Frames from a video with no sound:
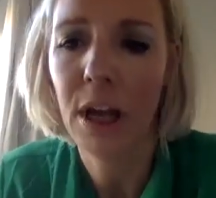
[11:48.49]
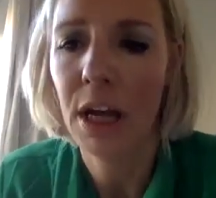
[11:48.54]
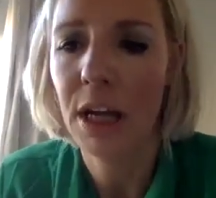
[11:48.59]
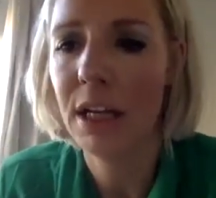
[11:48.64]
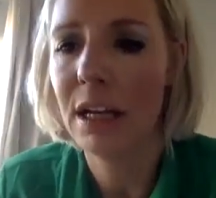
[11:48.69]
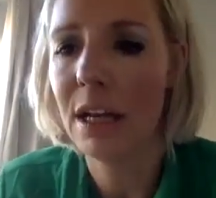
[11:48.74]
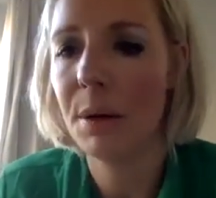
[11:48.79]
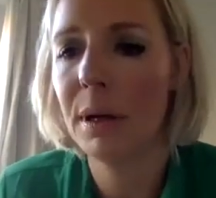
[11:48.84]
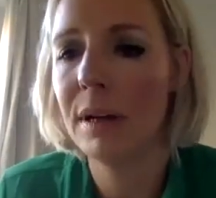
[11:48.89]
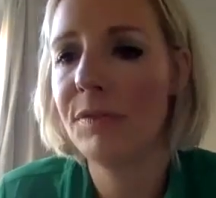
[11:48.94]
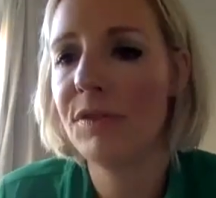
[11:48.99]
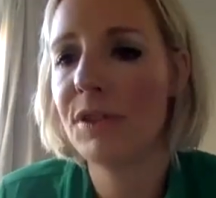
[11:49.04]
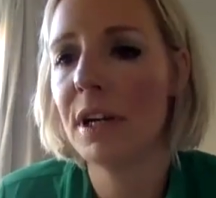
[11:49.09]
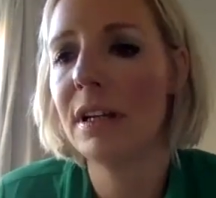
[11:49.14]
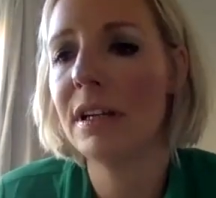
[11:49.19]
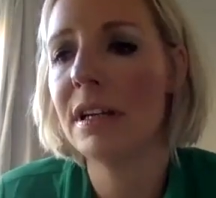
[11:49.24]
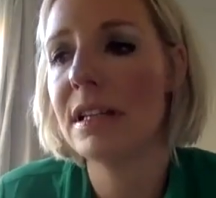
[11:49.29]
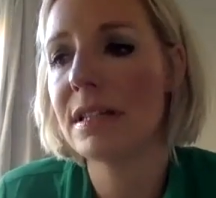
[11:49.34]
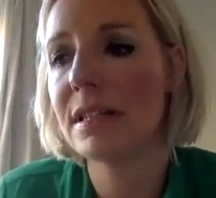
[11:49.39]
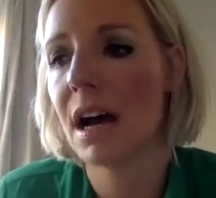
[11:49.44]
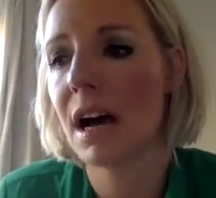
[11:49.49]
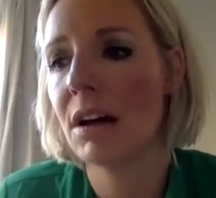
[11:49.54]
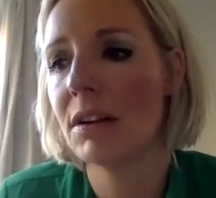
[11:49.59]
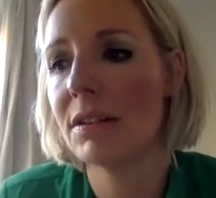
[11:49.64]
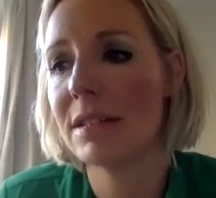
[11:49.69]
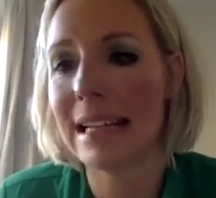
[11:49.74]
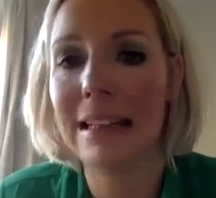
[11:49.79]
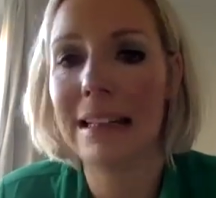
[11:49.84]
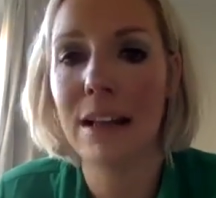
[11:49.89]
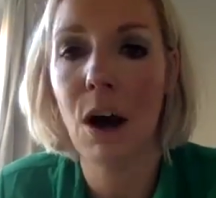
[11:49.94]
You know, if journalists
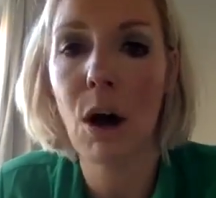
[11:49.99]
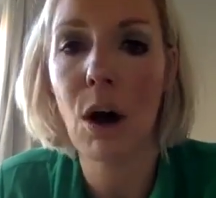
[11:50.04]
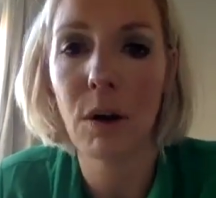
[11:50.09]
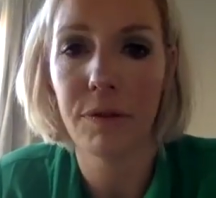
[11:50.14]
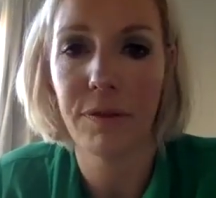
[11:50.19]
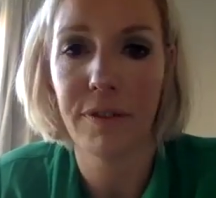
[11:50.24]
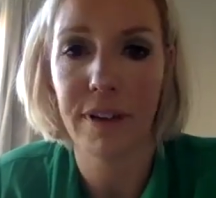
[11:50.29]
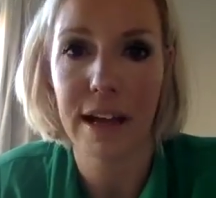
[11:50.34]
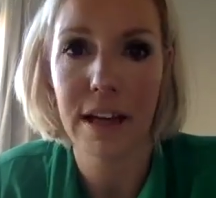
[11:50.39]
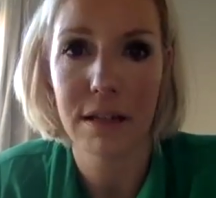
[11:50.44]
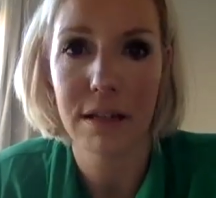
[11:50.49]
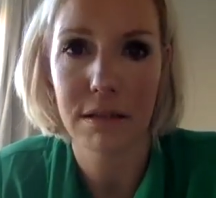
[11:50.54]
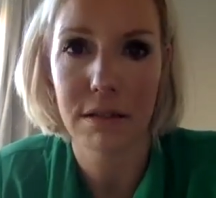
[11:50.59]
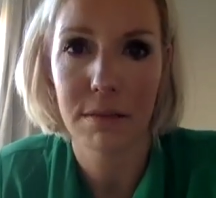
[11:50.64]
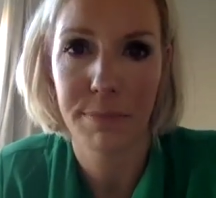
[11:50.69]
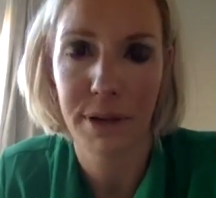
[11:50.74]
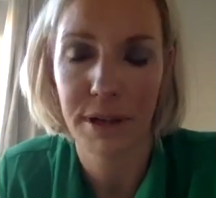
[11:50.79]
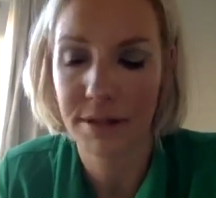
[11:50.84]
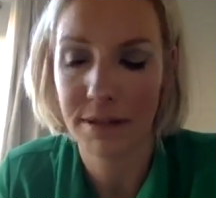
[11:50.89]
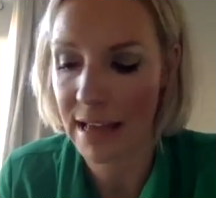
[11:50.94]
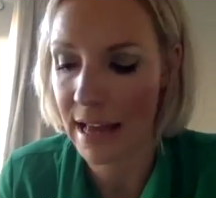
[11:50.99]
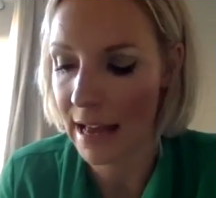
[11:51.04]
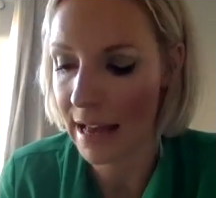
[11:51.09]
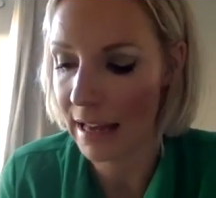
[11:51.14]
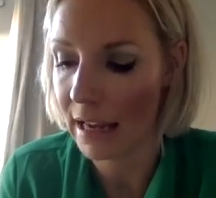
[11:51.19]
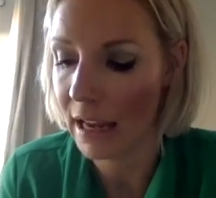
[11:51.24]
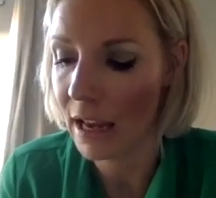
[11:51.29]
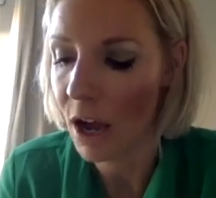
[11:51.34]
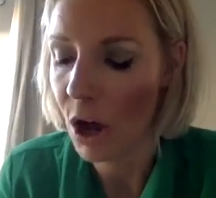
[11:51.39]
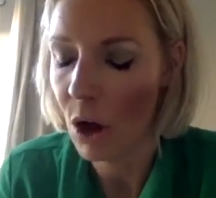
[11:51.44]
aren't in the office per
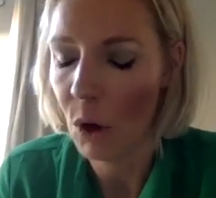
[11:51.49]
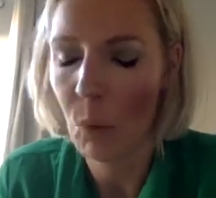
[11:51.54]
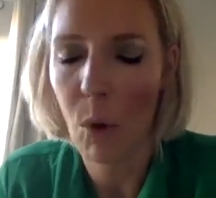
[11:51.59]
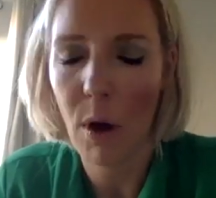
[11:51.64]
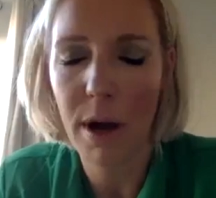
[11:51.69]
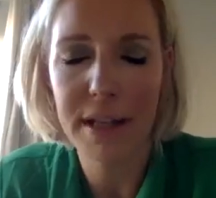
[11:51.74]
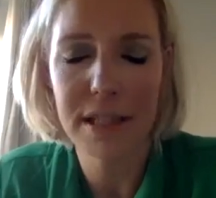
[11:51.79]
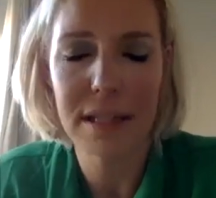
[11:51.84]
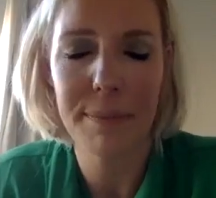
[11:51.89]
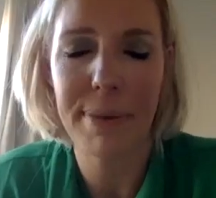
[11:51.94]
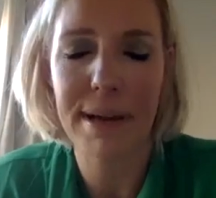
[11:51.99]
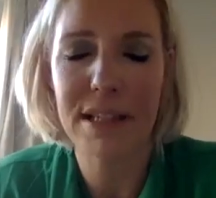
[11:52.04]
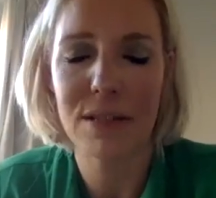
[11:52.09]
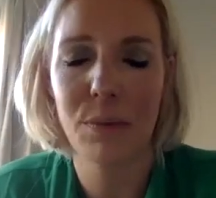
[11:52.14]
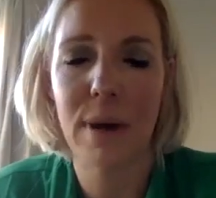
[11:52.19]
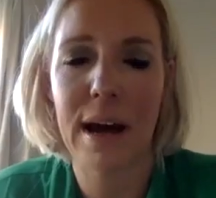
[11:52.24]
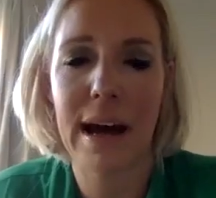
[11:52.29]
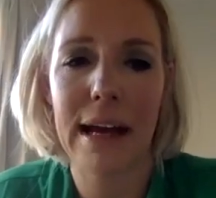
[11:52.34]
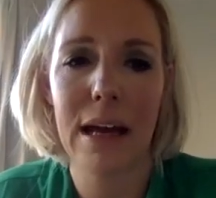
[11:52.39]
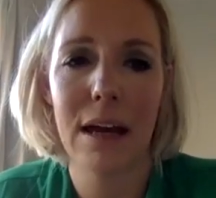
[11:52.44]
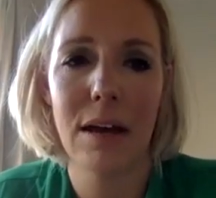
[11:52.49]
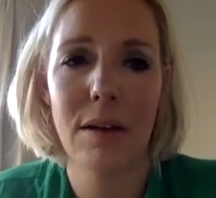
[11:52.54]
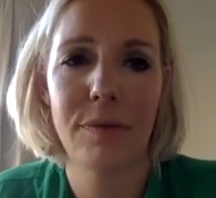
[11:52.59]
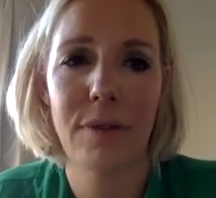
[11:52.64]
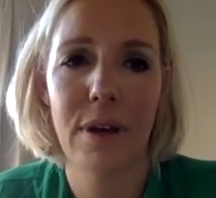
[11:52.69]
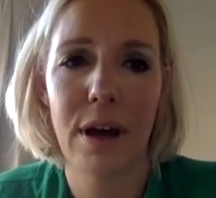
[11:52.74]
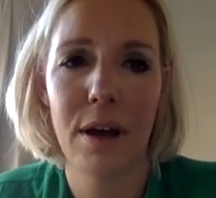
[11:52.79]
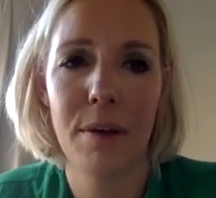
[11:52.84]
se, what is the best way of